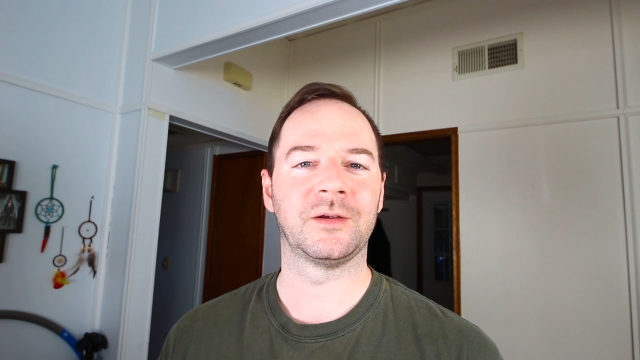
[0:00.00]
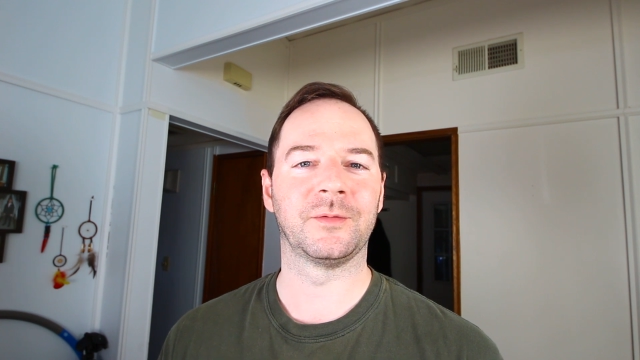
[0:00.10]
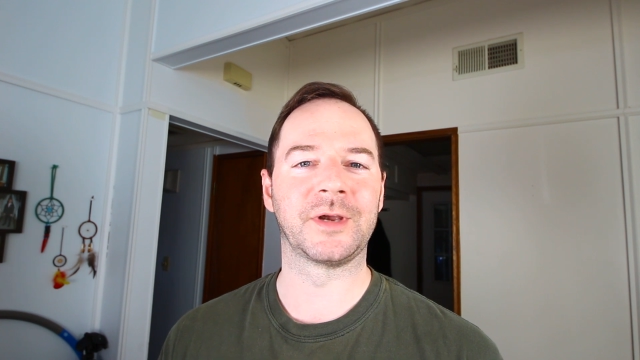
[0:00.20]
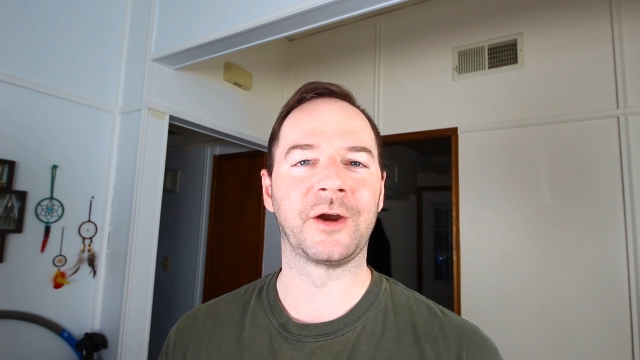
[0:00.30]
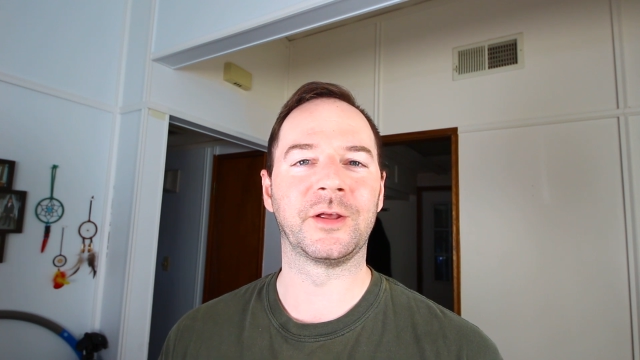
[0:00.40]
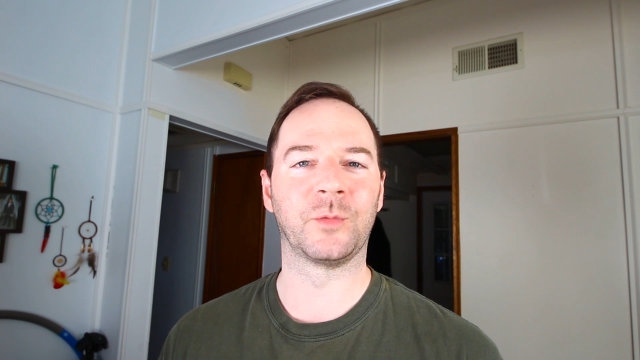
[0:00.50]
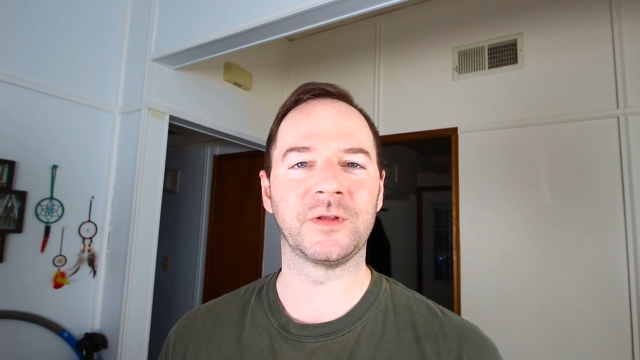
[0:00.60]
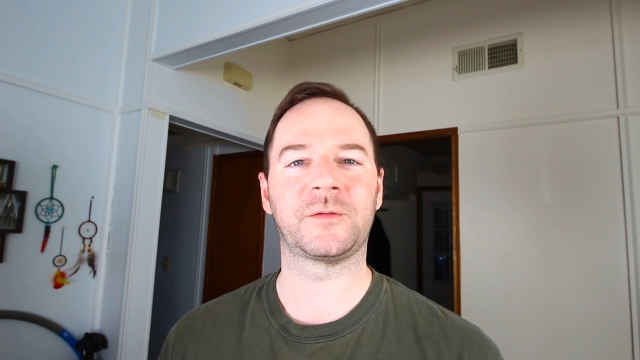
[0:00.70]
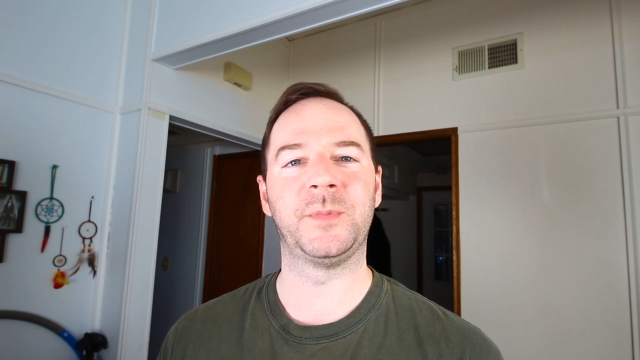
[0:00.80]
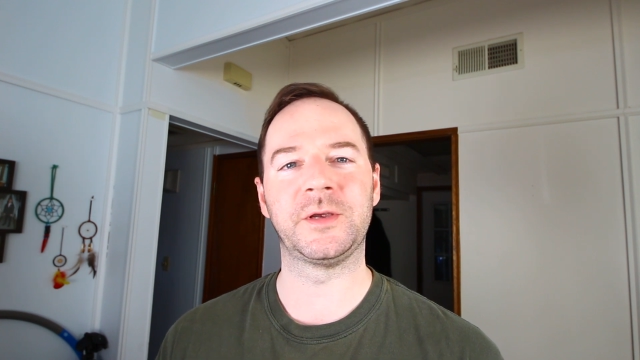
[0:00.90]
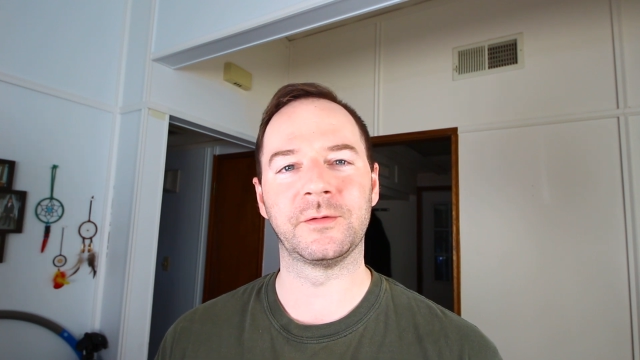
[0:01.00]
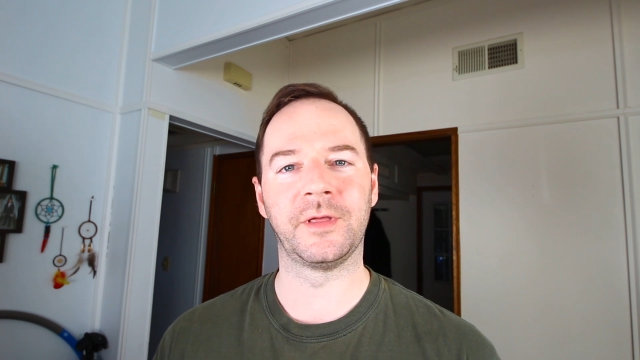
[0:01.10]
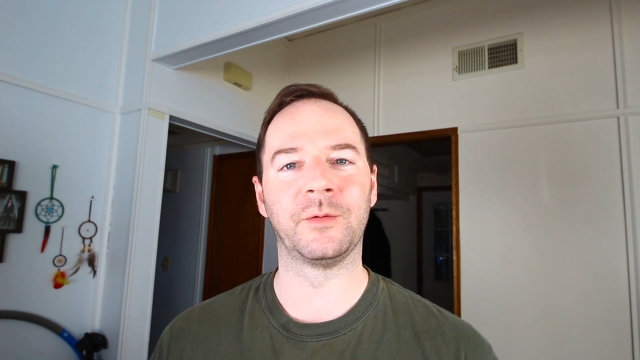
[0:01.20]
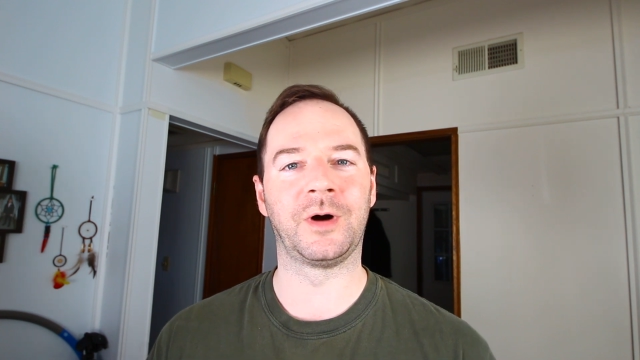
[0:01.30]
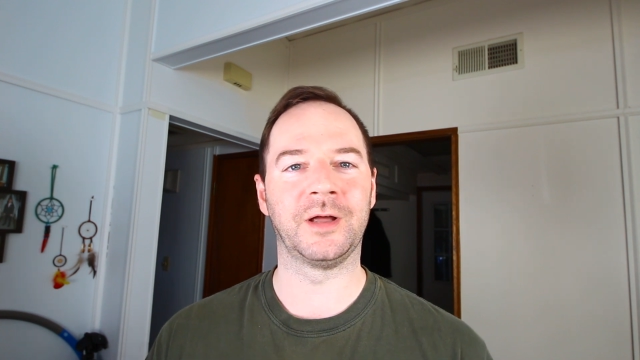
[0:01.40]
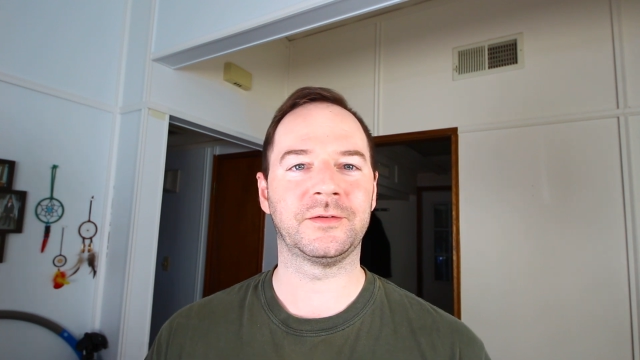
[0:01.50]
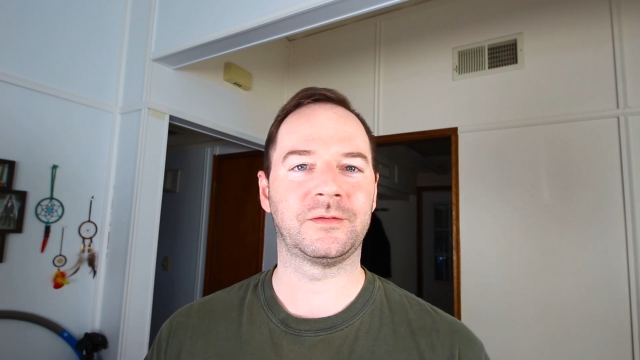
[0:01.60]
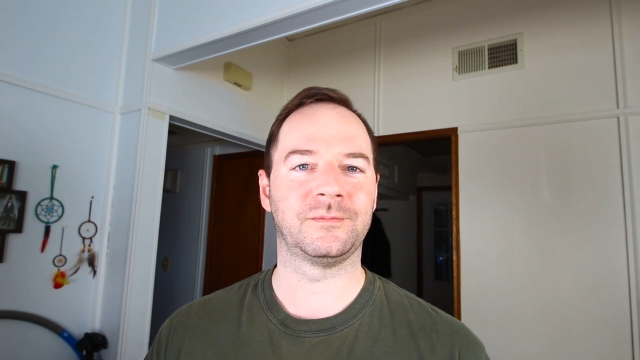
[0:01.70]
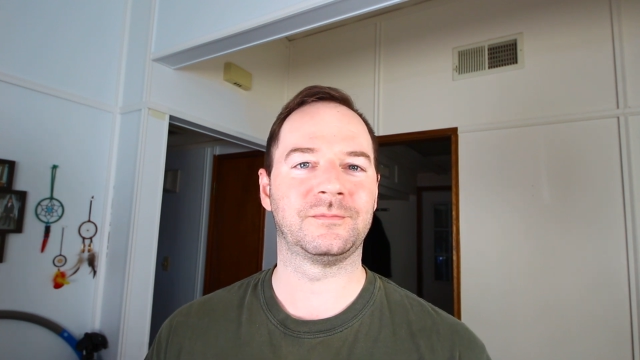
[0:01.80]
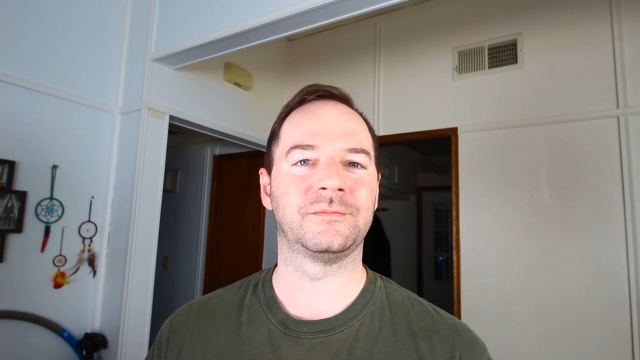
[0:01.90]
regarding what speaker they want,
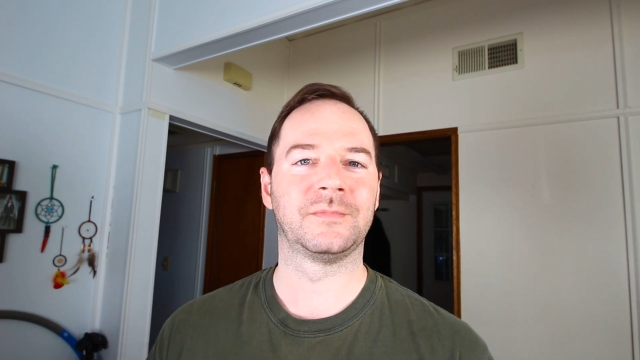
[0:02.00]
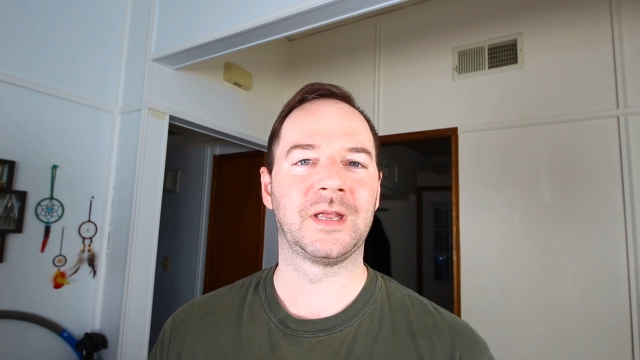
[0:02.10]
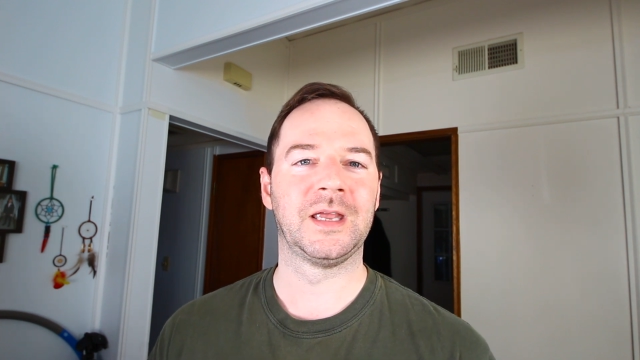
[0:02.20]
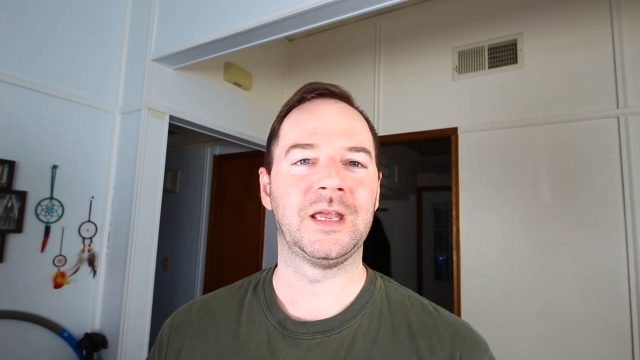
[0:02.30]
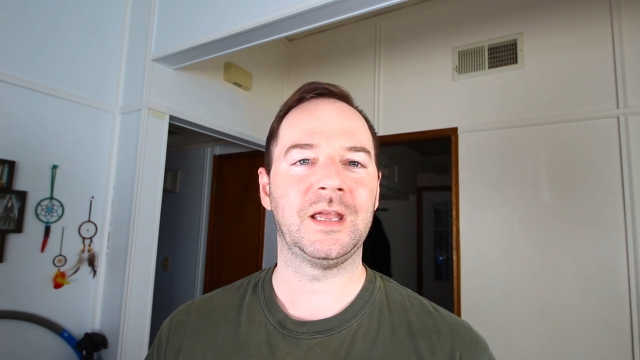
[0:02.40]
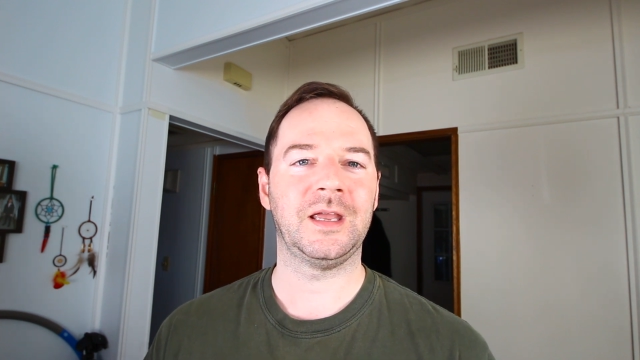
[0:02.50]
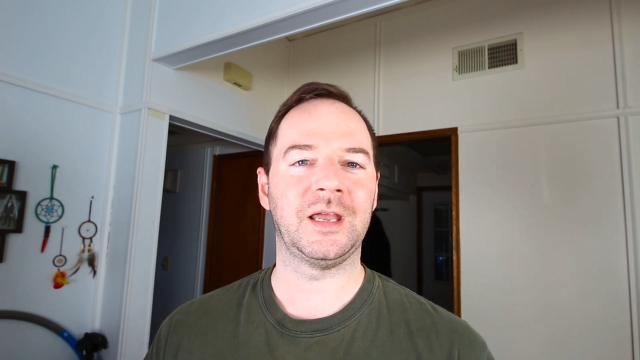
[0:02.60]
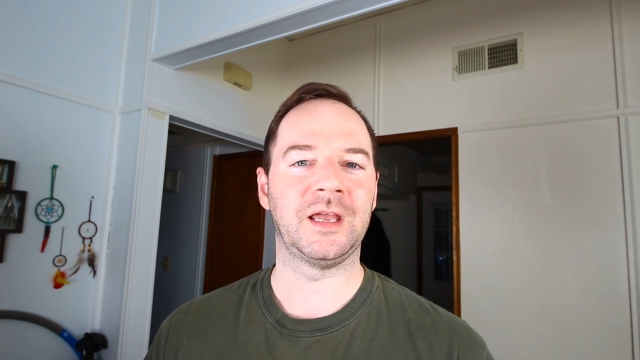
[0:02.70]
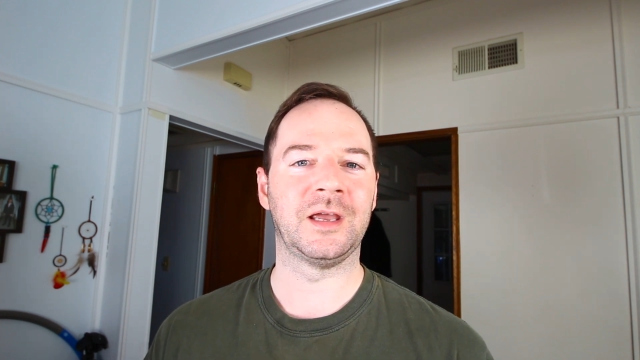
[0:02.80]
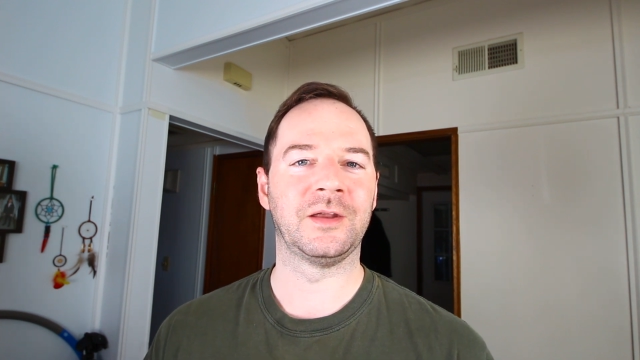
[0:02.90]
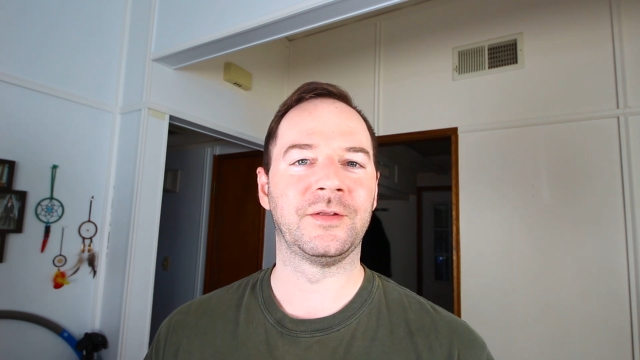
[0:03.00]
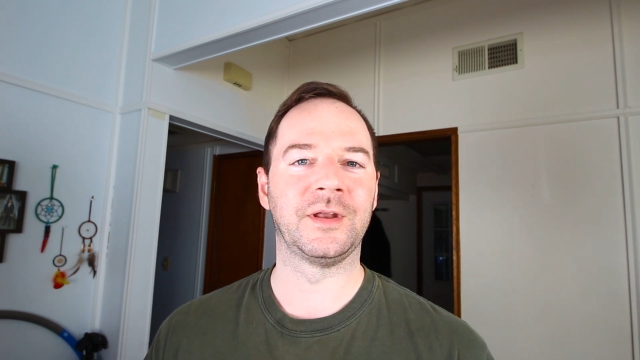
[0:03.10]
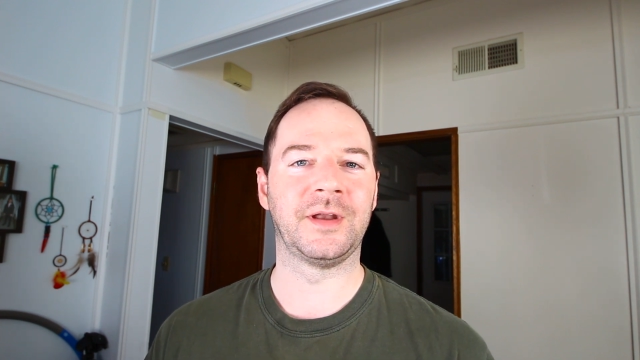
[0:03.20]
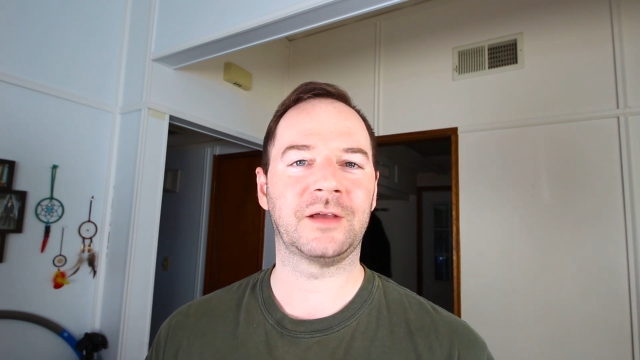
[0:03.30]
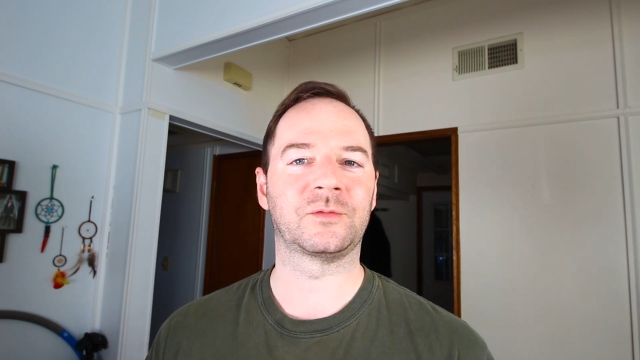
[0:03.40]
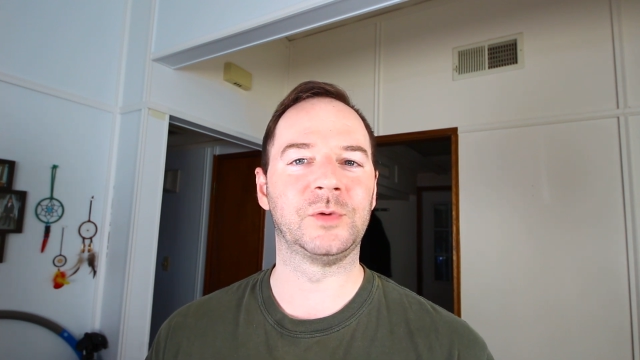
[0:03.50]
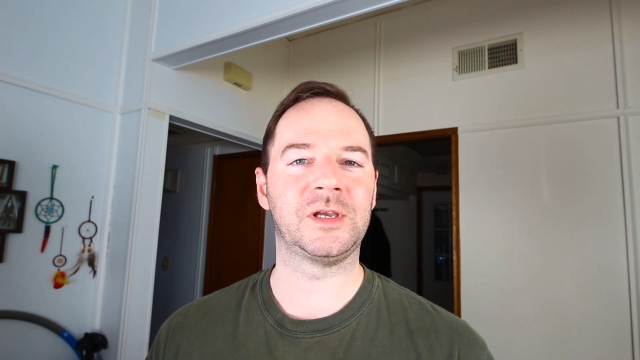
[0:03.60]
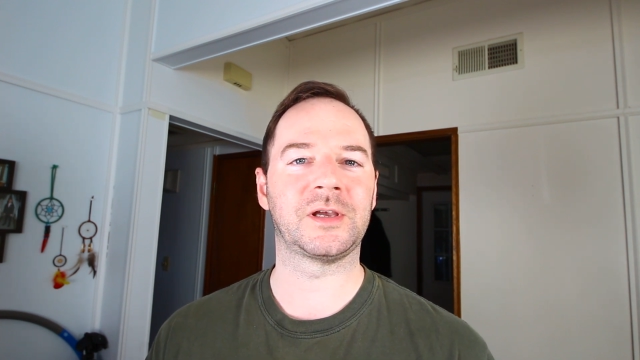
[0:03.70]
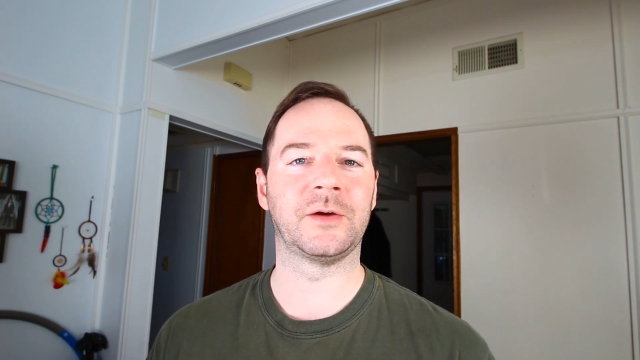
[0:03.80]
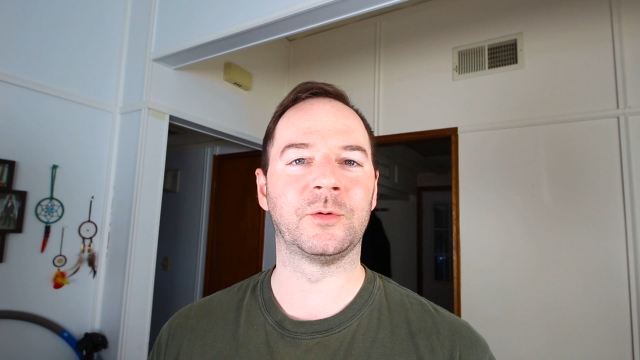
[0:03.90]
and then next
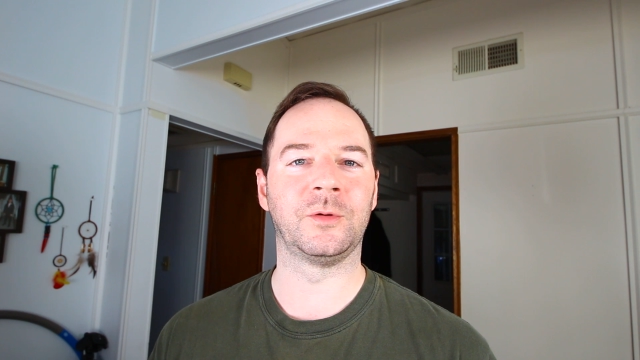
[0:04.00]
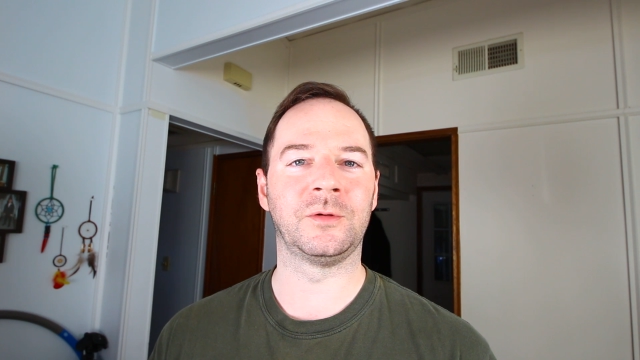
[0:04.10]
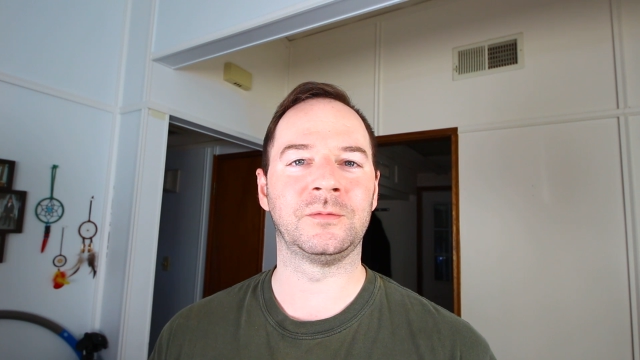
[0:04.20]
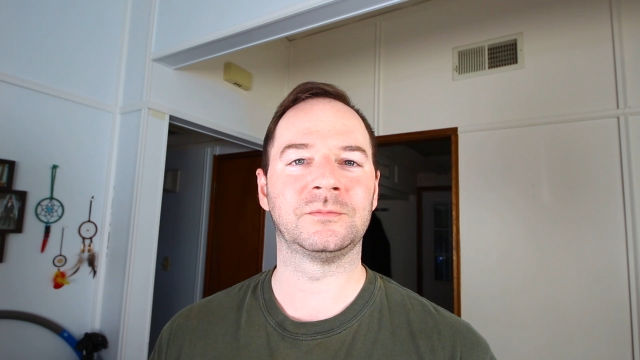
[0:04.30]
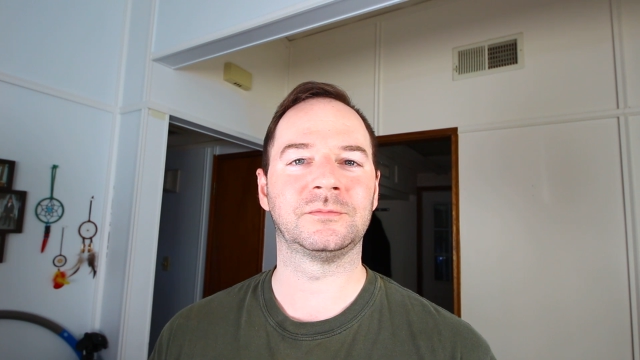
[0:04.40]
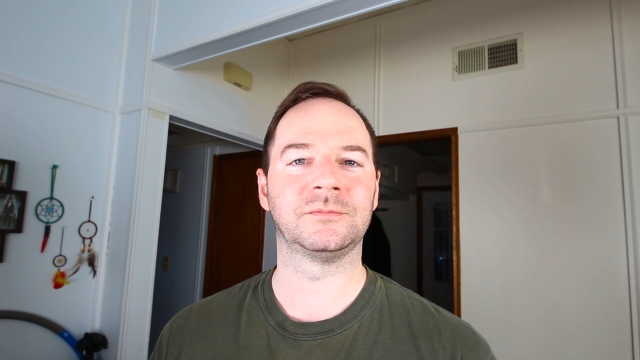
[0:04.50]
week I will